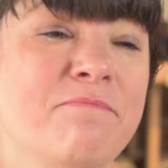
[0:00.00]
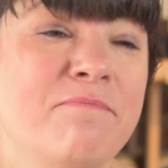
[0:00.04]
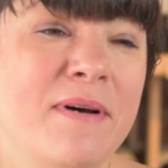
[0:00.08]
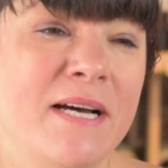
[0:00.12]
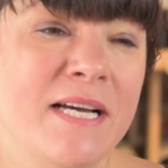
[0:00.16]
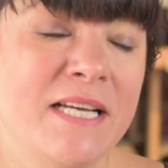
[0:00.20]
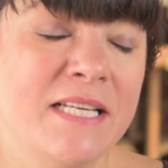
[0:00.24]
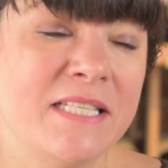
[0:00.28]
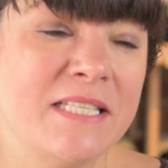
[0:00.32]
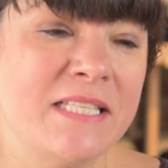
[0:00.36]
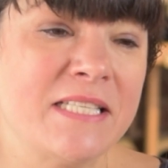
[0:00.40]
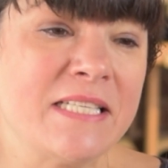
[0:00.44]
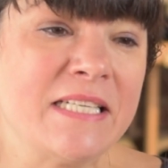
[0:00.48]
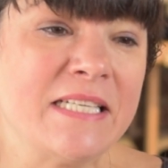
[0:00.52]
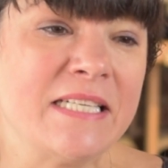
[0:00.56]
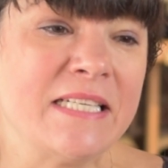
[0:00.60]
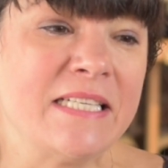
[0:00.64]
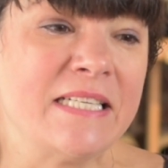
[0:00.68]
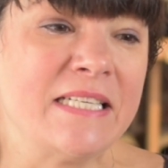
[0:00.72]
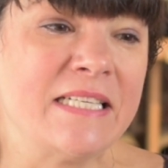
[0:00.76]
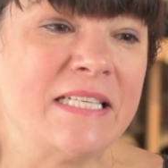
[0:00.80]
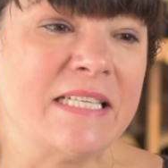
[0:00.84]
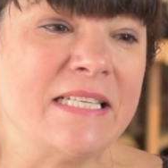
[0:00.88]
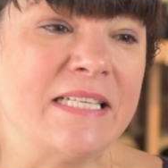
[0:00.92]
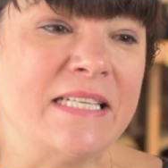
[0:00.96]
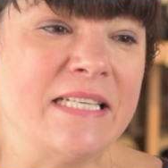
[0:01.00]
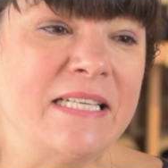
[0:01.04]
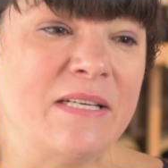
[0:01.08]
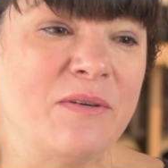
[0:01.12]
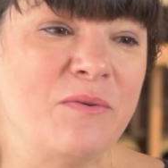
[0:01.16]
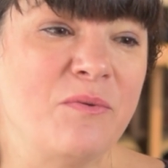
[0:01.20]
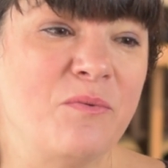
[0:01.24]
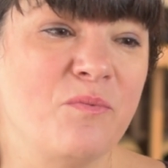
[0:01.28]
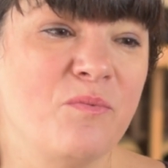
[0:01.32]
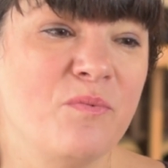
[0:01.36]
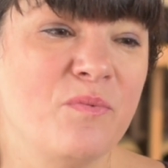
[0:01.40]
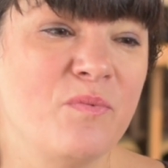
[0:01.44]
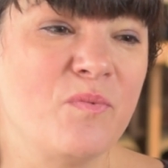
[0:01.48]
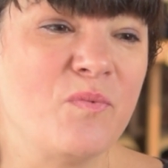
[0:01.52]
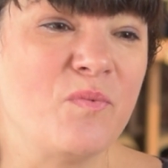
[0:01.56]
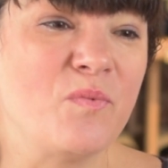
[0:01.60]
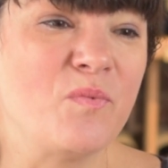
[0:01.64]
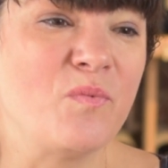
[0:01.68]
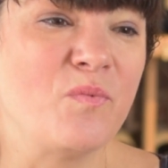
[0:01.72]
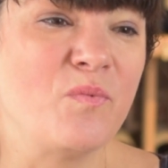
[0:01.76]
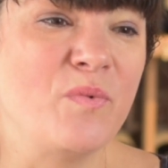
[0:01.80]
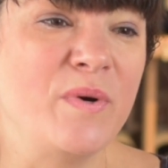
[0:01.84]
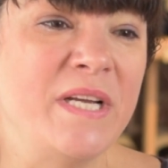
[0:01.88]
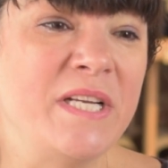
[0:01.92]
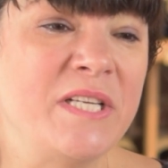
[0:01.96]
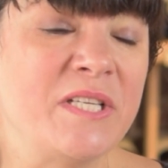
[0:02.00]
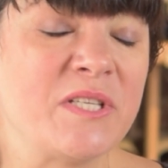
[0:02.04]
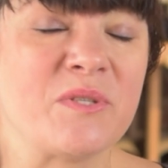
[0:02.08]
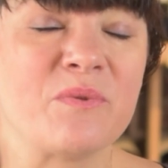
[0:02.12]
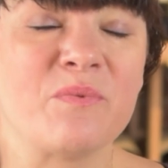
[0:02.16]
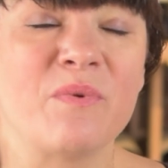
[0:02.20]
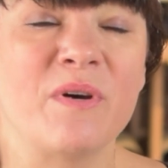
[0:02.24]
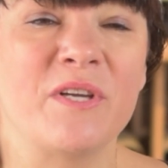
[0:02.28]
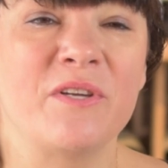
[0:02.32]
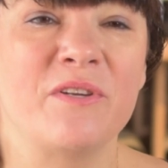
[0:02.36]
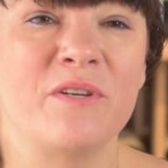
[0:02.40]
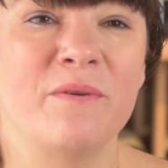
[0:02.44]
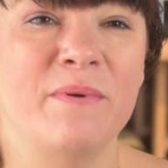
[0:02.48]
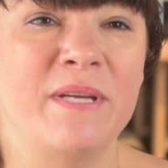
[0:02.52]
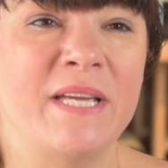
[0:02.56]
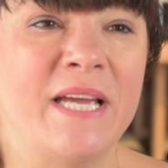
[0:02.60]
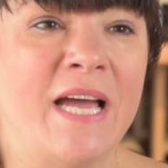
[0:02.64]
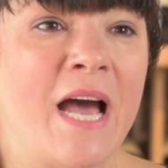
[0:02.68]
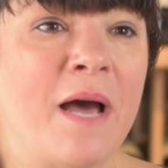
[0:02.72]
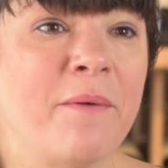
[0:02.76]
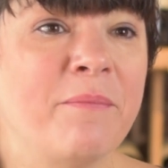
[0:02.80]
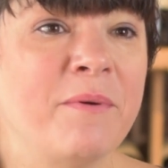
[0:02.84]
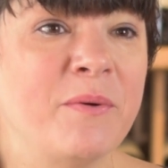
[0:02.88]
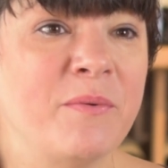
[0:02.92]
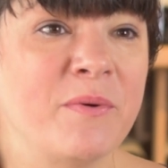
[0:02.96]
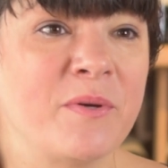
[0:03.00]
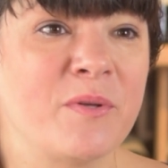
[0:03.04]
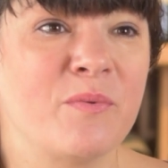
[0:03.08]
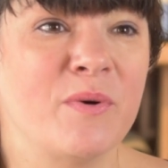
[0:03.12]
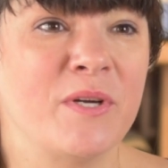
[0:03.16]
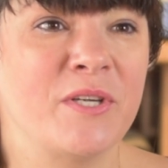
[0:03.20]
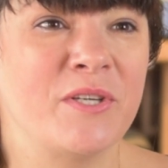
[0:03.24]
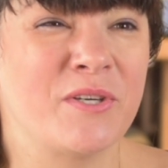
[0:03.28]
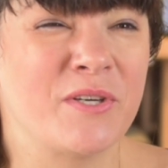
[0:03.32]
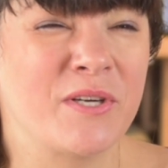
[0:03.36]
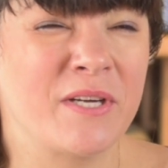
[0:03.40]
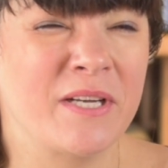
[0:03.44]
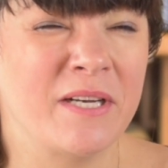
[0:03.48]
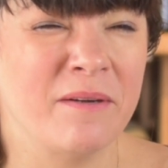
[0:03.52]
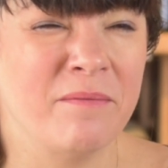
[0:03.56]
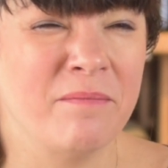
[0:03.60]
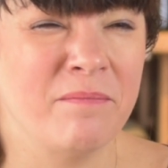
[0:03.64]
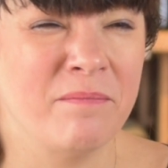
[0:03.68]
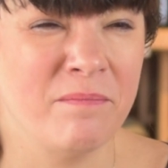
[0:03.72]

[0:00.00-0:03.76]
but we just want you to be happy with what you're going to